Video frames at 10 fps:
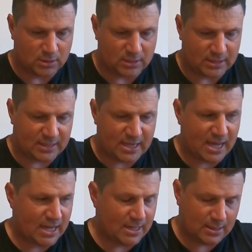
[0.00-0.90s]
And
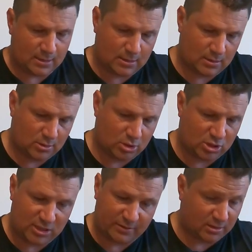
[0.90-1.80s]
again, just
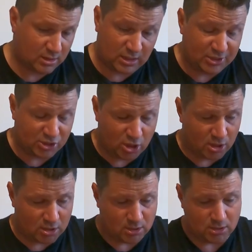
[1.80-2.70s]
a clinch
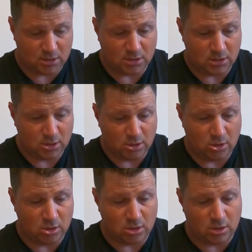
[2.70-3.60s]
knot
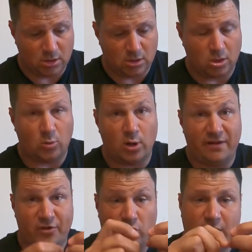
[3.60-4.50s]
or
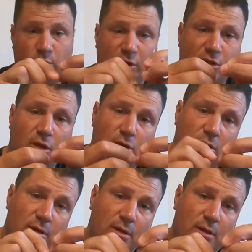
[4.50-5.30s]
whatever knot you want to do.